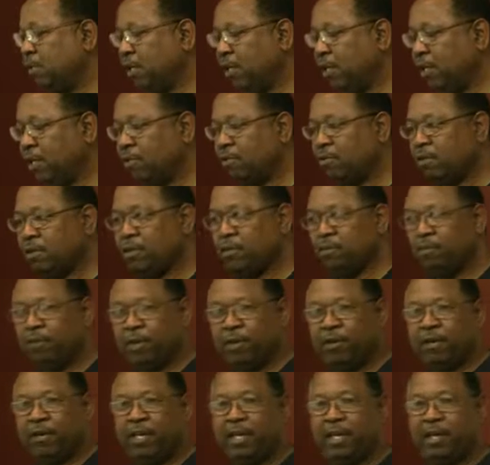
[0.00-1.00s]
little
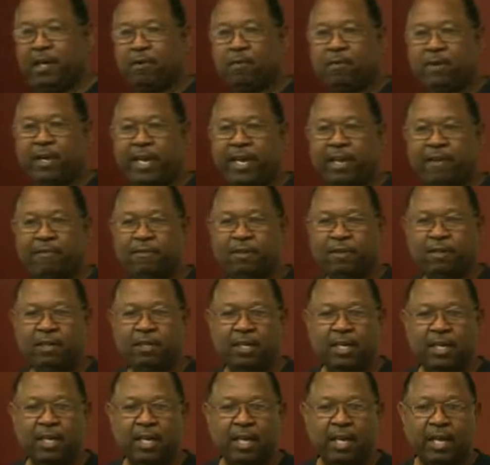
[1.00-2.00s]
community or whatever,
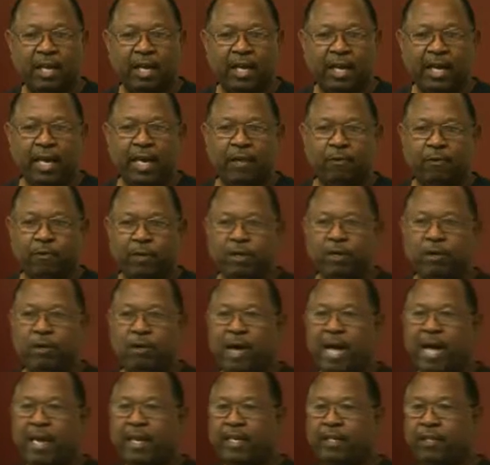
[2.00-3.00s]
and we'll
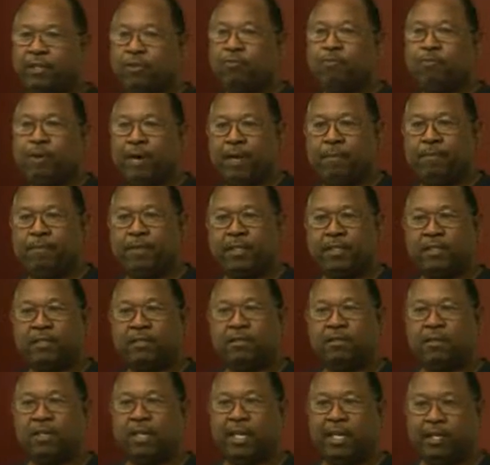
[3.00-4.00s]
go out and do
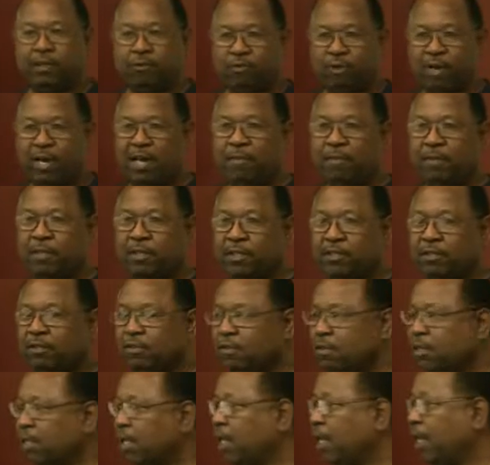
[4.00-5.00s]
puppets and
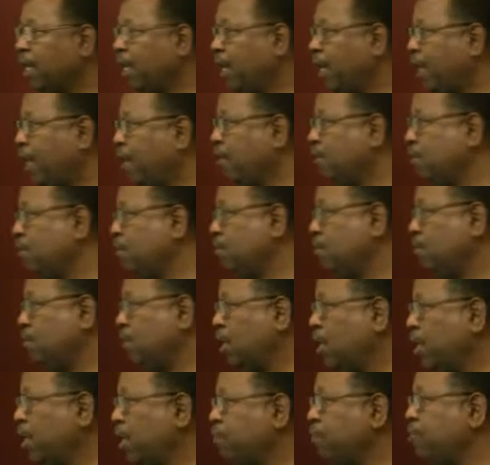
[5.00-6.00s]
dramas and
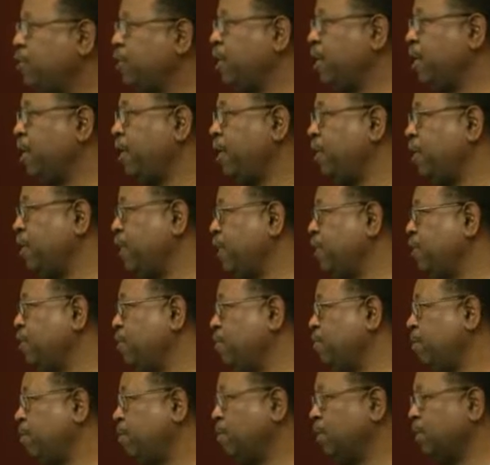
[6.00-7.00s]
let them share their
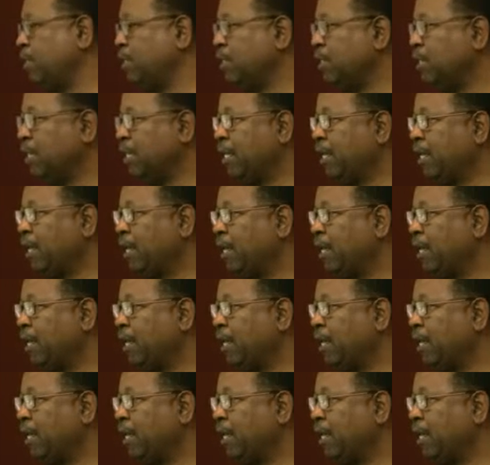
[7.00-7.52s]
testimonies.